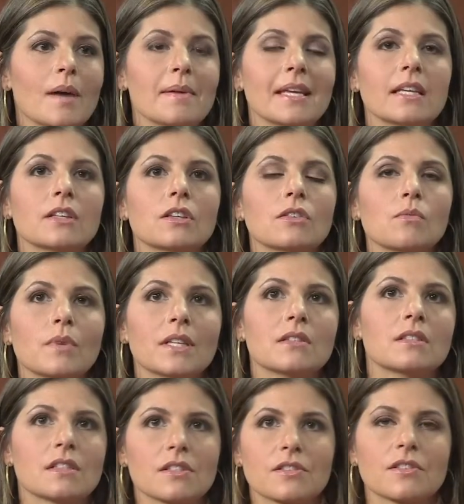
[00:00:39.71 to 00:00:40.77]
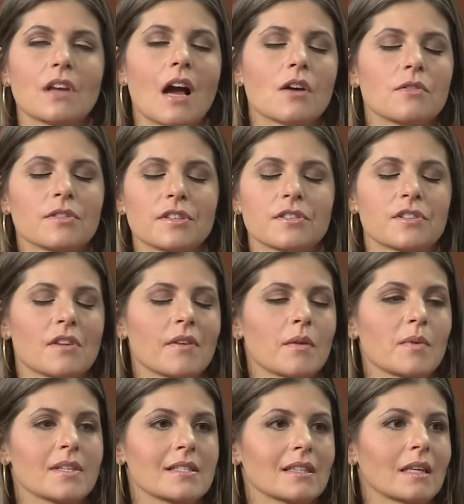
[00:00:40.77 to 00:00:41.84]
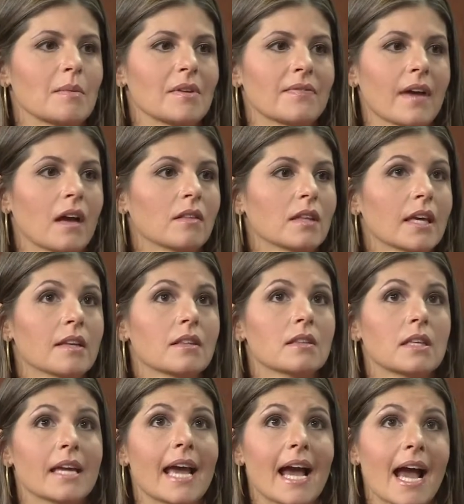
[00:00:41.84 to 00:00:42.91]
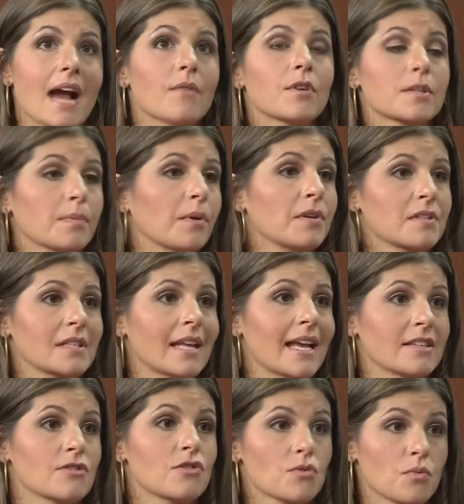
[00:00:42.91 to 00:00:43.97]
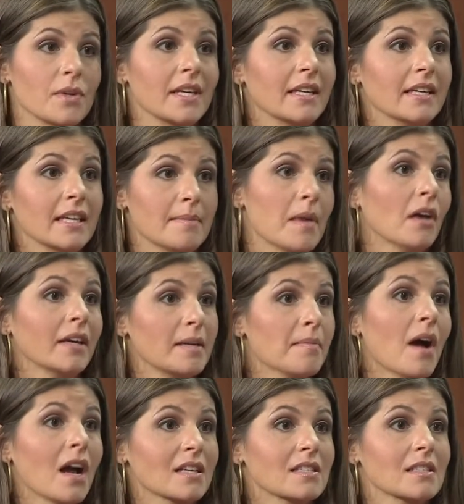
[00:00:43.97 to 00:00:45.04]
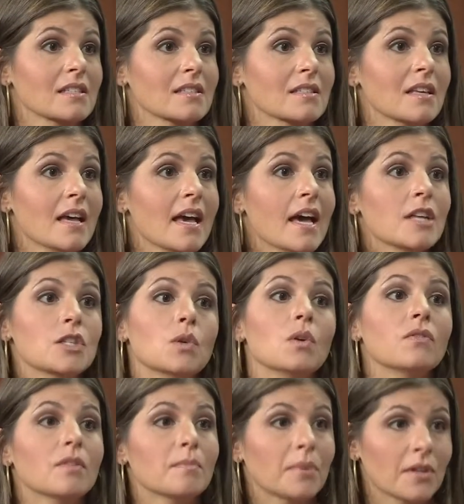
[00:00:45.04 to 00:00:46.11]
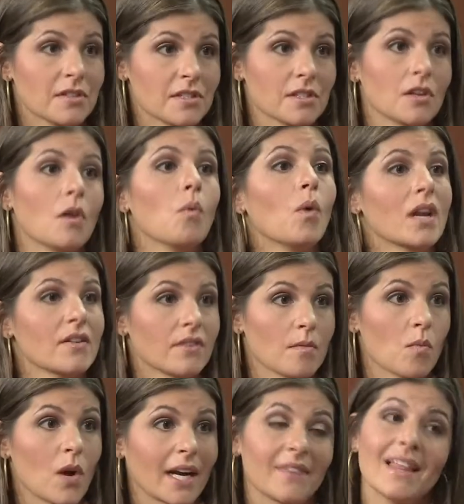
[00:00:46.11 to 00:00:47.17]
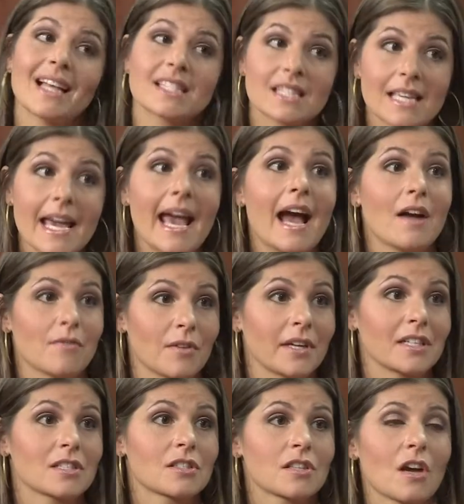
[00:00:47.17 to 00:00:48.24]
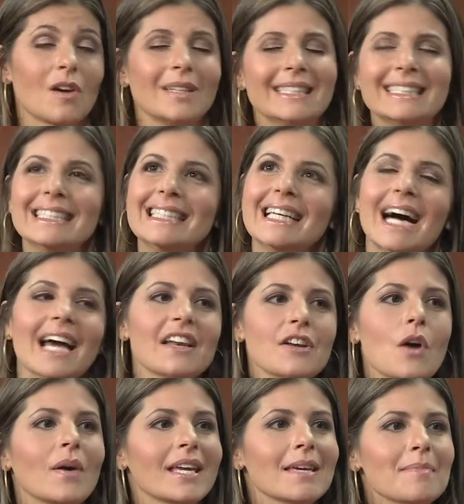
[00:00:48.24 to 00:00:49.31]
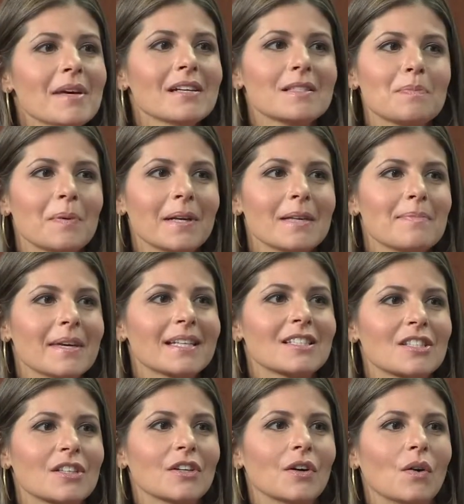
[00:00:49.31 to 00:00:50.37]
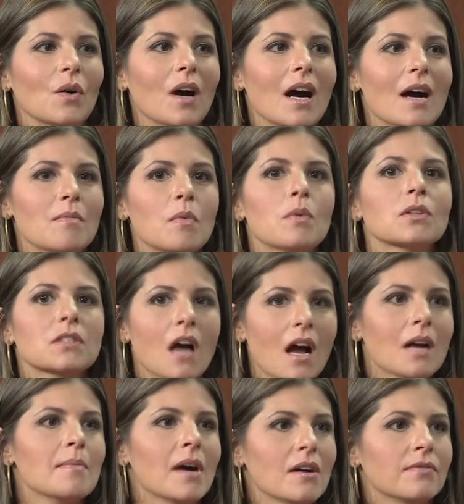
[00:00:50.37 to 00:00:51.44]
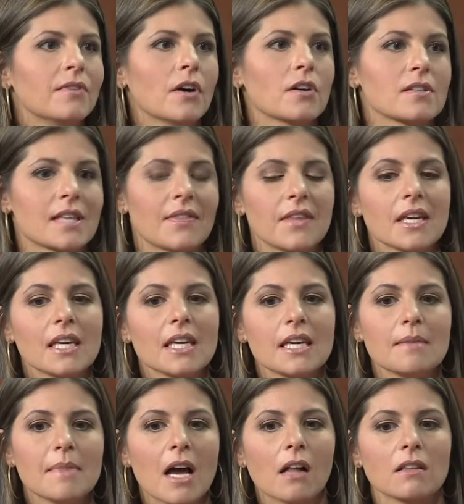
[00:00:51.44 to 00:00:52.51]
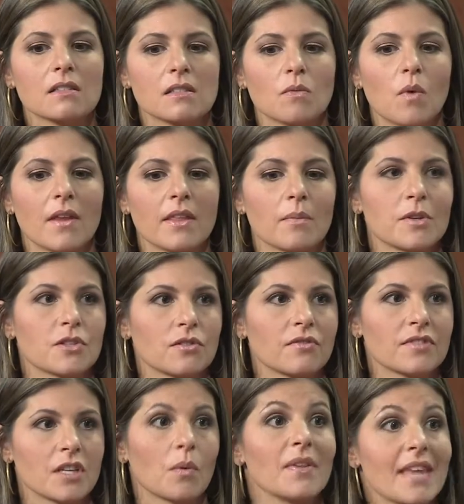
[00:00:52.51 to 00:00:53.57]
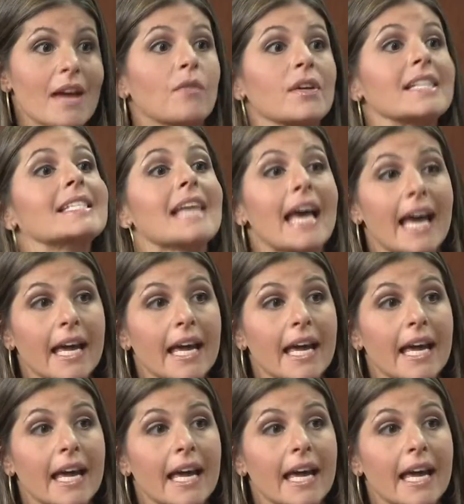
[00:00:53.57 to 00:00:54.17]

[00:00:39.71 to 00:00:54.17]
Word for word: I mean, we did Yahoo did a survey recently, and we found that the average person has 3 email inboxes. 2 of them personal, 1 of them work, and that's the average. So, I don't know, email's pretty big too. We'll talk about photos. I think email is the one that we sort of deal with every day.